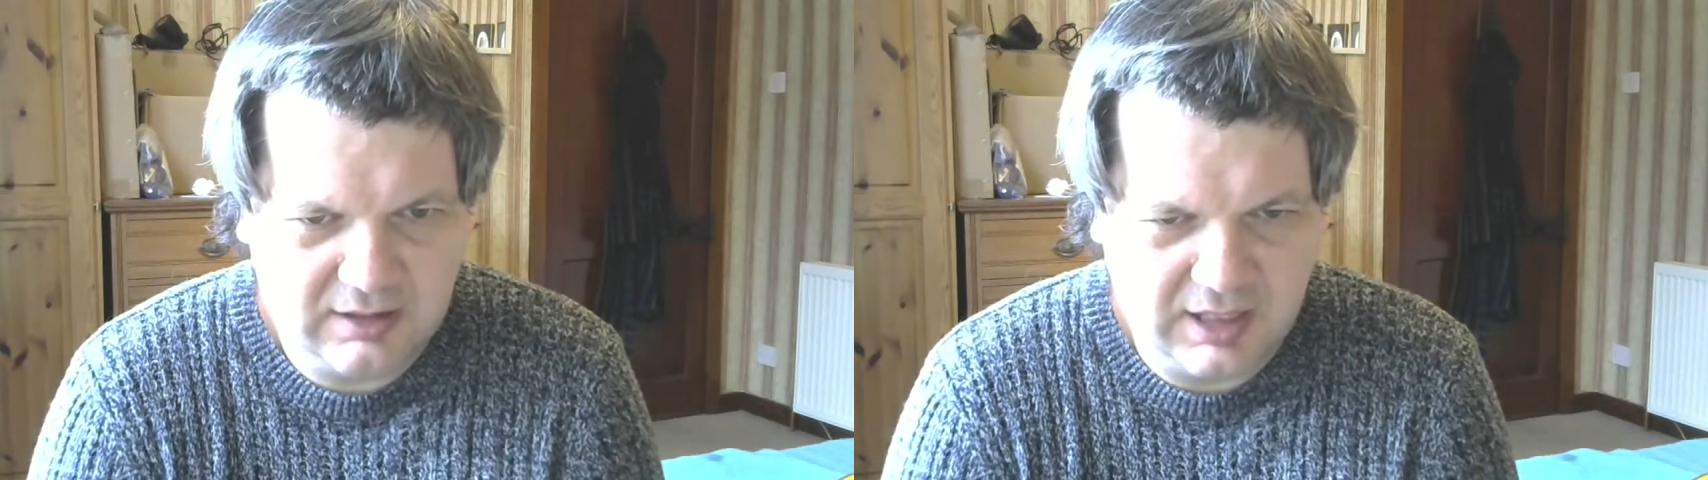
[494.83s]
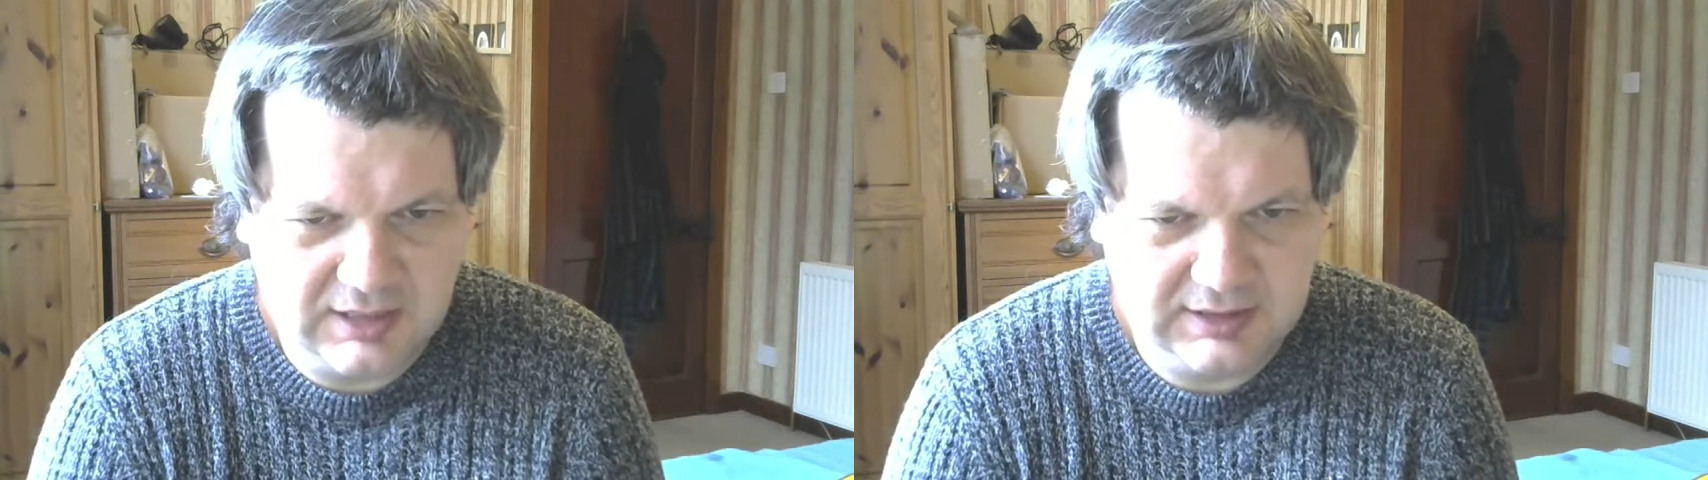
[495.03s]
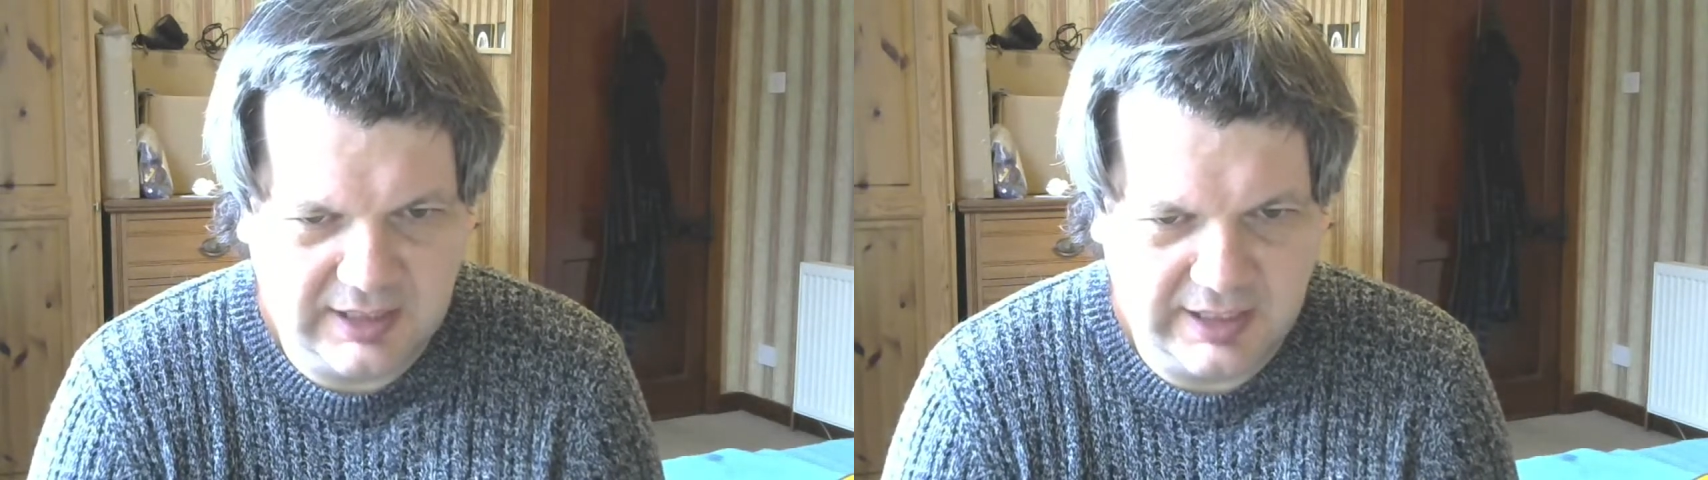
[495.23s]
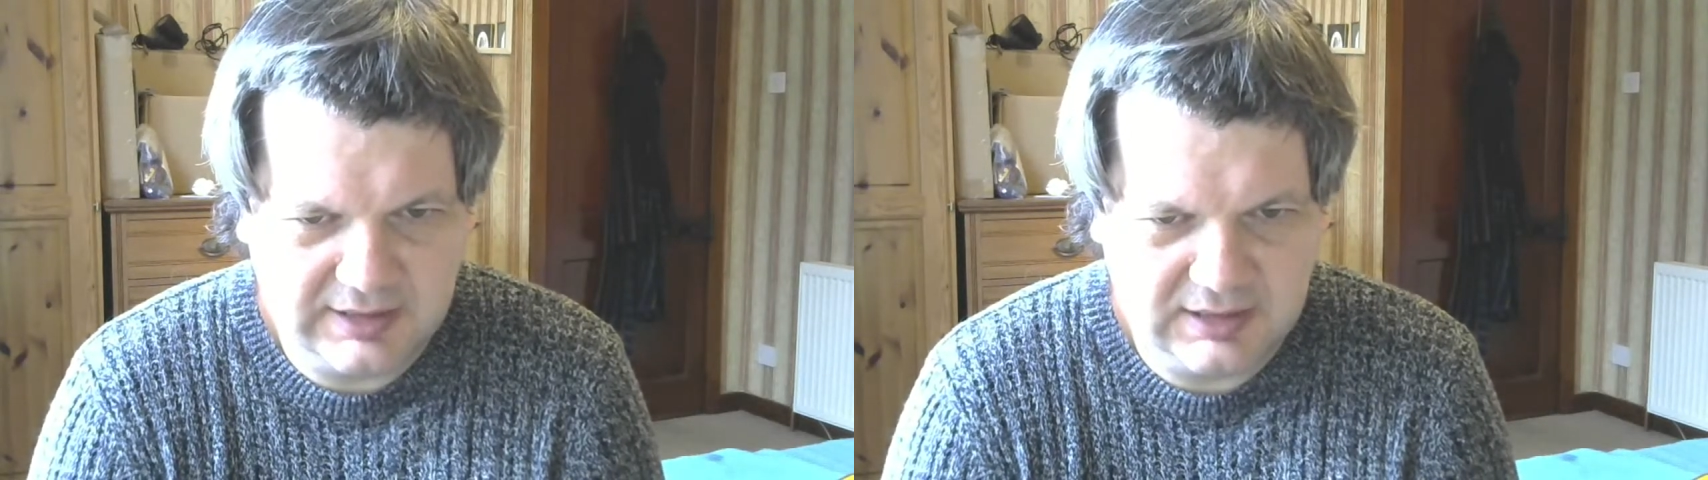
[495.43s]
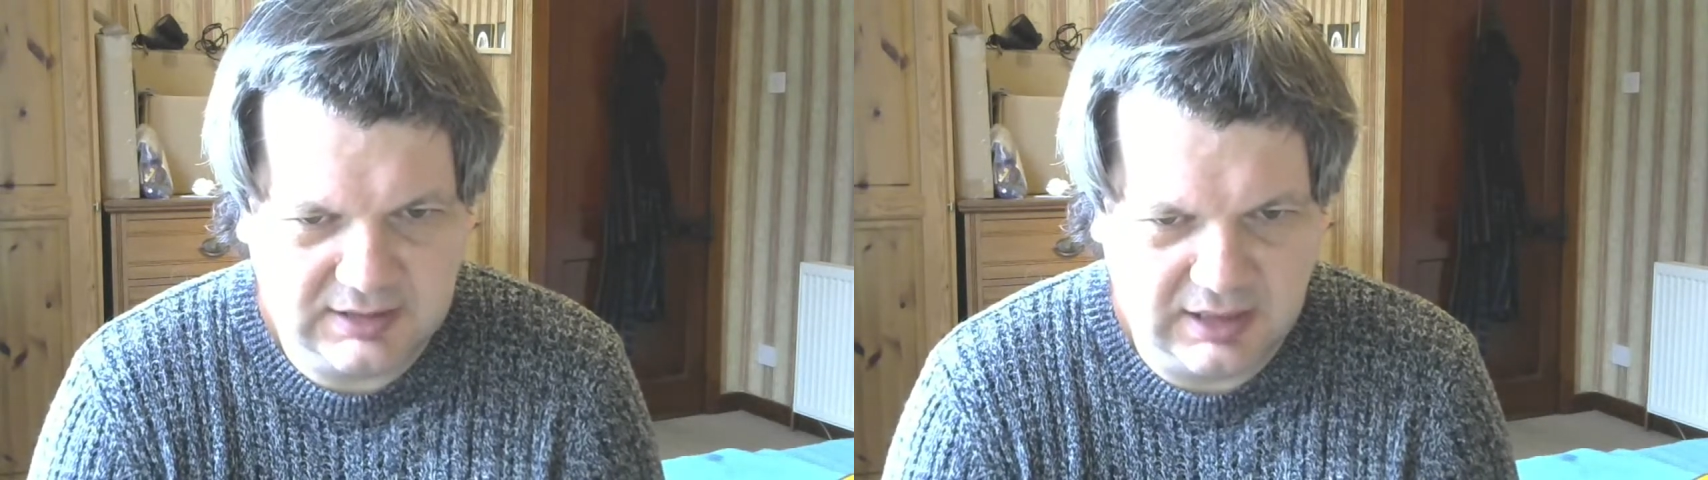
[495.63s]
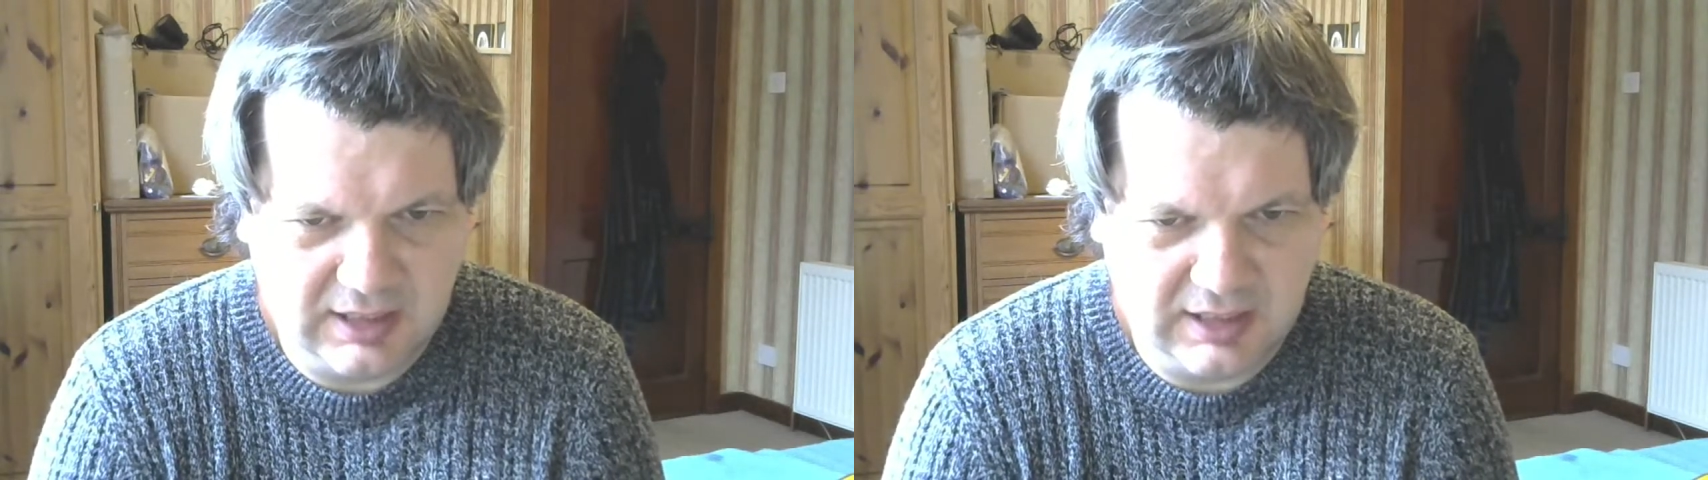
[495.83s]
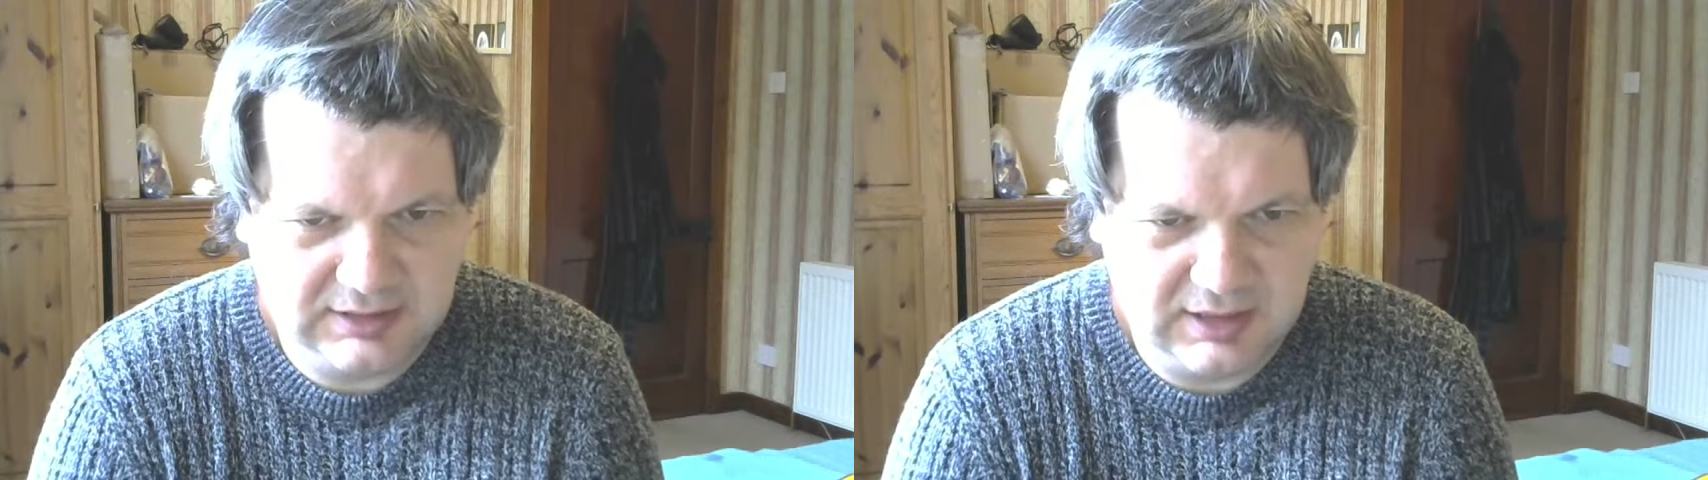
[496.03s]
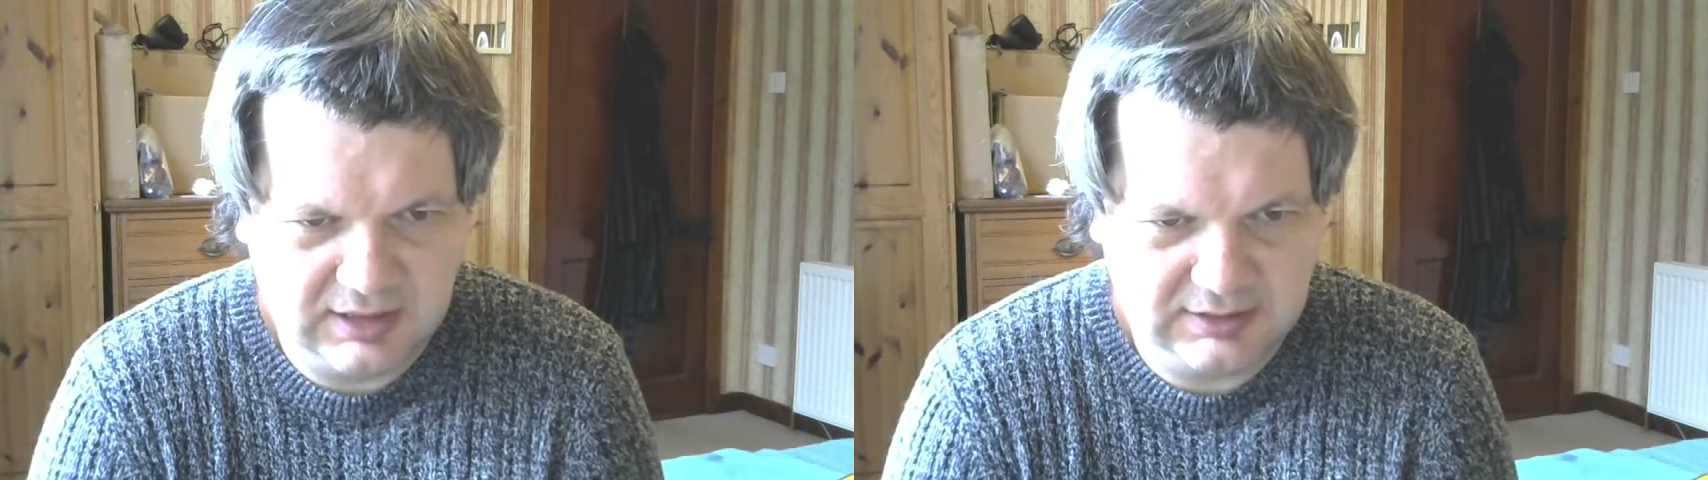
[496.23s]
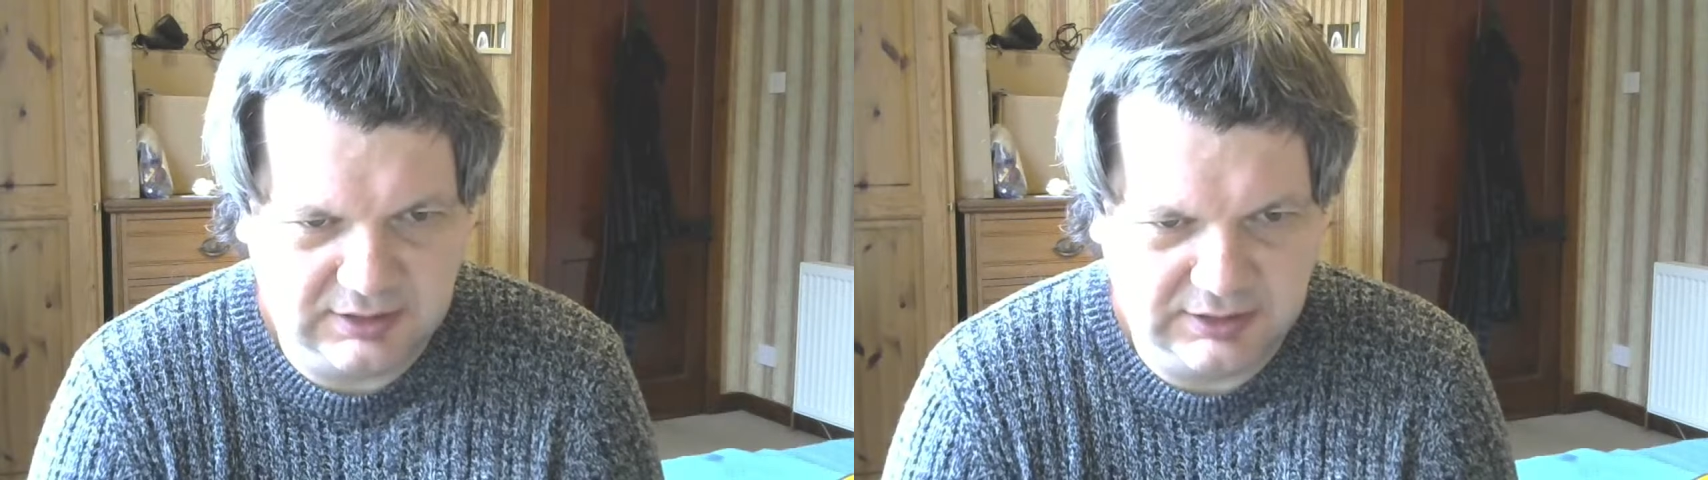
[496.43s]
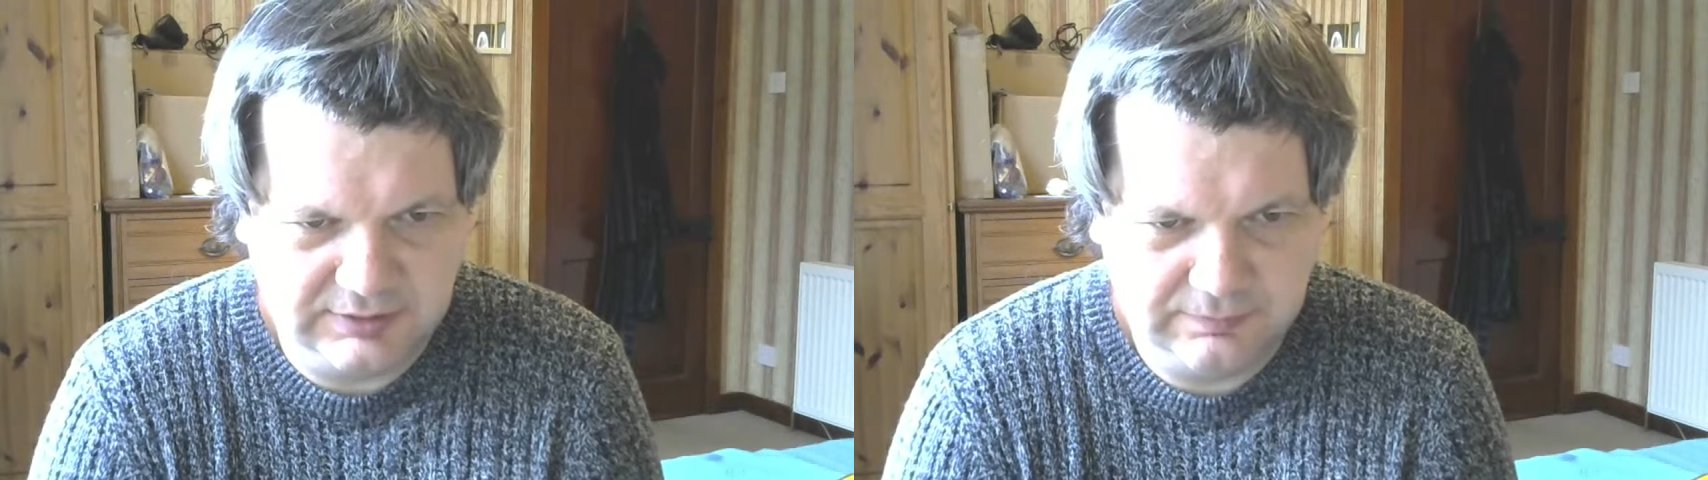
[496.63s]
1980s and
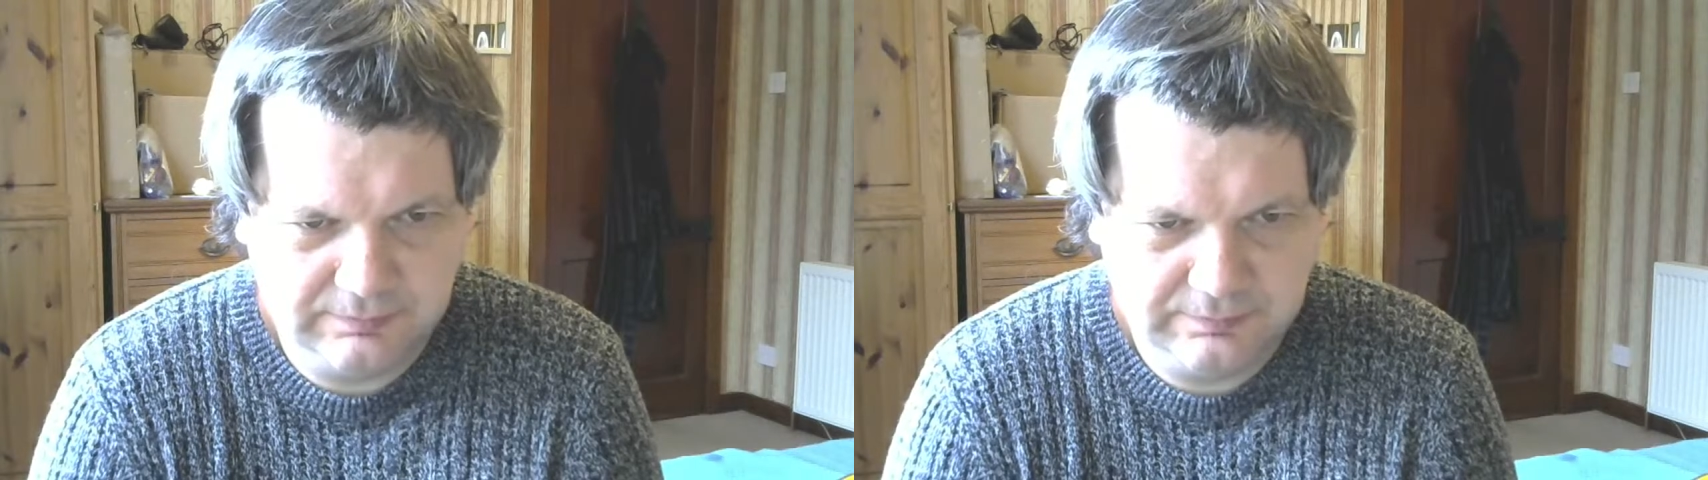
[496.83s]
1990s.